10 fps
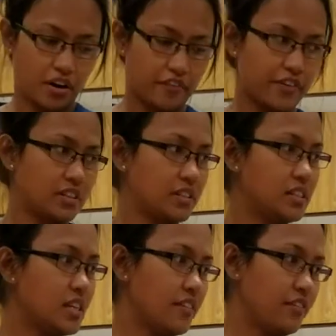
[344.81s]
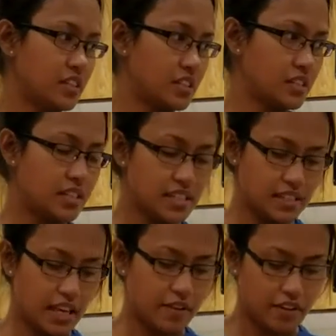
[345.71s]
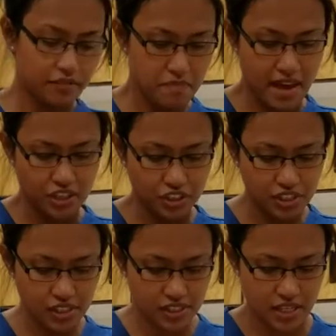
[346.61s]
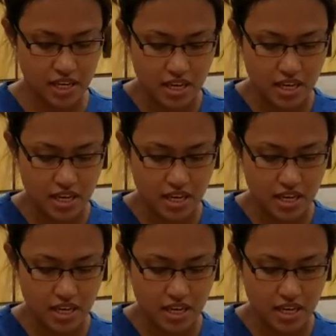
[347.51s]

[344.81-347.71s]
If it's the same, it matches.